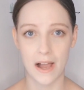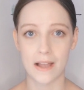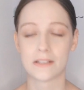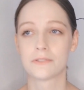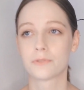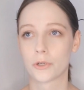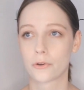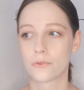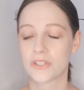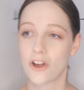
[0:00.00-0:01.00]
behind for a
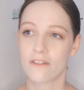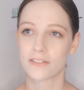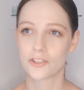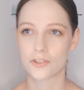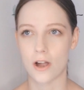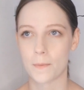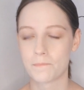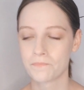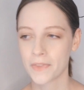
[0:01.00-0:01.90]
cozy office job.